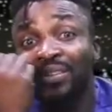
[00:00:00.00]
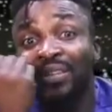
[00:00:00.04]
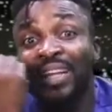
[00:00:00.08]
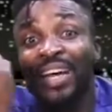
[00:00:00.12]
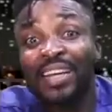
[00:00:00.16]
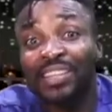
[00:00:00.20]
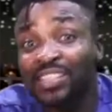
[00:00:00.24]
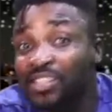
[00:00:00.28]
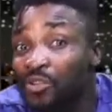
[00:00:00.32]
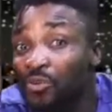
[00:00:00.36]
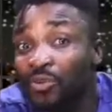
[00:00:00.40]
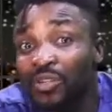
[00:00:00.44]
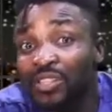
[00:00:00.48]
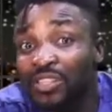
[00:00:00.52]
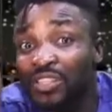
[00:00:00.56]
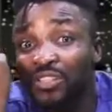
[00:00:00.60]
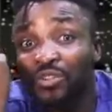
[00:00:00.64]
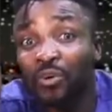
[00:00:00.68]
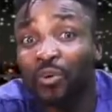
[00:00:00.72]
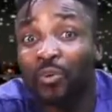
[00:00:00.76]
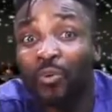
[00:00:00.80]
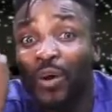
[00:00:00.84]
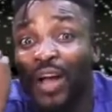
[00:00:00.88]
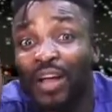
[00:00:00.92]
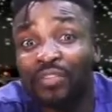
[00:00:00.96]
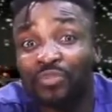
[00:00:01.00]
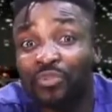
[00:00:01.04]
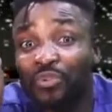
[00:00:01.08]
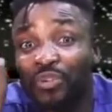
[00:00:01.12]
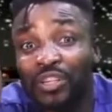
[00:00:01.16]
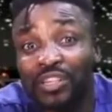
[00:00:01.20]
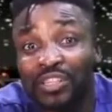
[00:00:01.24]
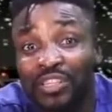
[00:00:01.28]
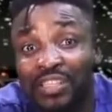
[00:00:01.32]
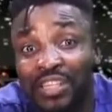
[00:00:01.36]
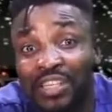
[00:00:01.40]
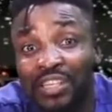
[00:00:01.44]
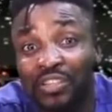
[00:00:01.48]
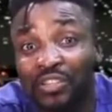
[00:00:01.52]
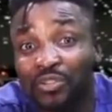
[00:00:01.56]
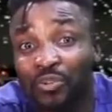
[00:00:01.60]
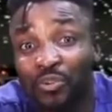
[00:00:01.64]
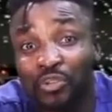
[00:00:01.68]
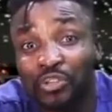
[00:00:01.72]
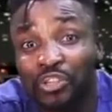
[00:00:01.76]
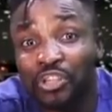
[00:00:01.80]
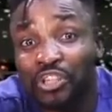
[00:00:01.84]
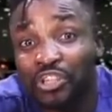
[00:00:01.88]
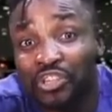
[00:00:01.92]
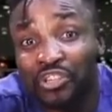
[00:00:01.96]
Now see what your wife will take,
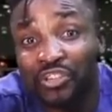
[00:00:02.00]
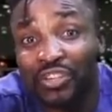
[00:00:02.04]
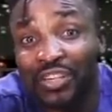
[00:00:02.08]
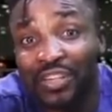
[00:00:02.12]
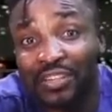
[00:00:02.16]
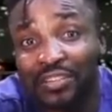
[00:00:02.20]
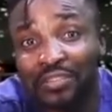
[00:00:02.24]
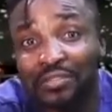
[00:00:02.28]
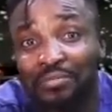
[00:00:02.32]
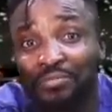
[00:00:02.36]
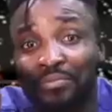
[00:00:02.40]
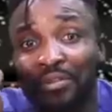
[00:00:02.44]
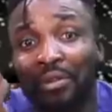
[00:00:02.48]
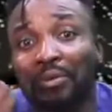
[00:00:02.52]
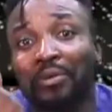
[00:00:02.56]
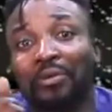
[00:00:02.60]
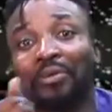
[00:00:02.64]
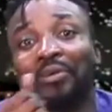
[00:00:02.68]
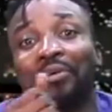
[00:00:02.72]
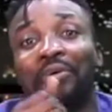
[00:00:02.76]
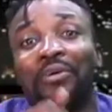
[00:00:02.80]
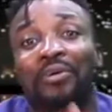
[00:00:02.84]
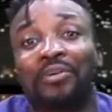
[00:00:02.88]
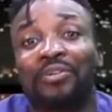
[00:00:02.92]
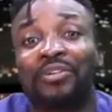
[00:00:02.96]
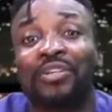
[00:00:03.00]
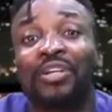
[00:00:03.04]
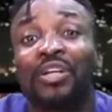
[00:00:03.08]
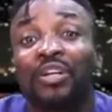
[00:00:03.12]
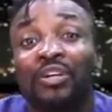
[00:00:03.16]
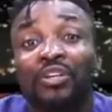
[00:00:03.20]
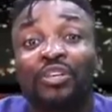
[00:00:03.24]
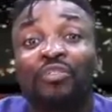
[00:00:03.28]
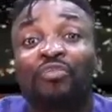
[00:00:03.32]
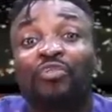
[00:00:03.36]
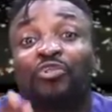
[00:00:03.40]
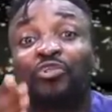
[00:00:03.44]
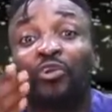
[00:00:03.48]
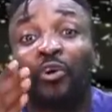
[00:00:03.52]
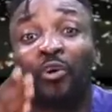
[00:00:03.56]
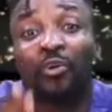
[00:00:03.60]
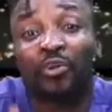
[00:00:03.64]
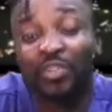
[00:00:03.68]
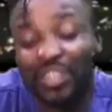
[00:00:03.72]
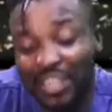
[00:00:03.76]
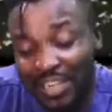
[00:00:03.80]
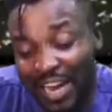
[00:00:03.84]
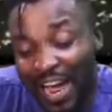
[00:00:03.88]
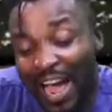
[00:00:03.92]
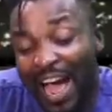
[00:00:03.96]
your children. Oh God. Even your
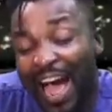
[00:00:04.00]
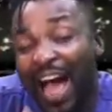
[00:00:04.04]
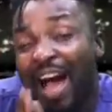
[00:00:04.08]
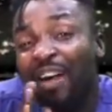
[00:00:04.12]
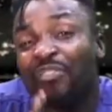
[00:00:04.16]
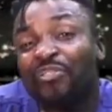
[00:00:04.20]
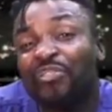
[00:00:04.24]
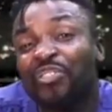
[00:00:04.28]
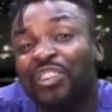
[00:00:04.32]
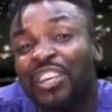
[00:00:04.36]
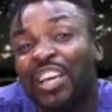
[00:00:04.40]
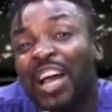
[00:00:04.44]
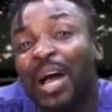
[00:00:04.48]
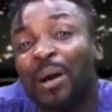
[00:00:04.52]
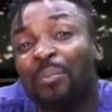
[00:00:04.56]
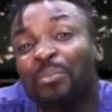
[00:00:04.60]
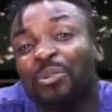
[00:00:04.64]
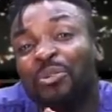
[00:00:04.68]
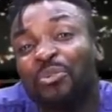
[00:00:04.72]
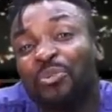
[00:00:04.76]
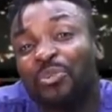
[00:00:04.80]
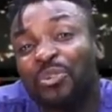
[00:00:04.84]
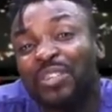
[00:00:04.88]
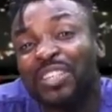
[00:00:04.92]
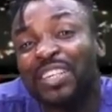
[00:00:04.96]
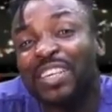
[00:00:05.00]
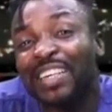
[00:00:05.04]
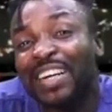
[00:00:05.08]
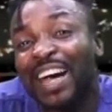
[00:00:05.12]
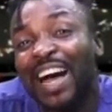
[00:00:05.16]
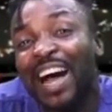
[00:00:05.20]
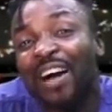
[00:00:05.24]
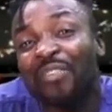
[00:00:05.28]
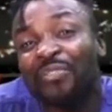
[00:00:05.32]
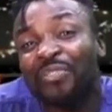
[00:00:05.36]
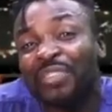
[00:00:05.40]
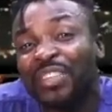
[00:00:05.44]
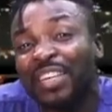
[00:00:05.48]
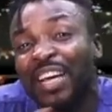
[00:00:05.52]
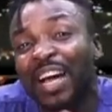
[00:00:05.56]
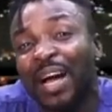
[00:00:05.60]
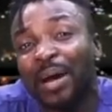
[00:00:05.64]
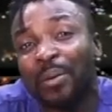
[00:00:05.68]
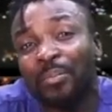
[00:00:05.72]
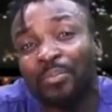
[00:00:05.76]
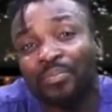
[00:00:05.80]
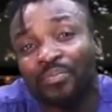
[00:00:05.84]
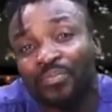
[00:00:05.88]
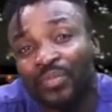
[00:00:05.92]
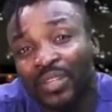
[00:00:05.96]
own half yam, he will take half
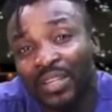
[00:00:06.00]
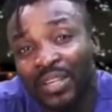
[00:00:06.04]
yam.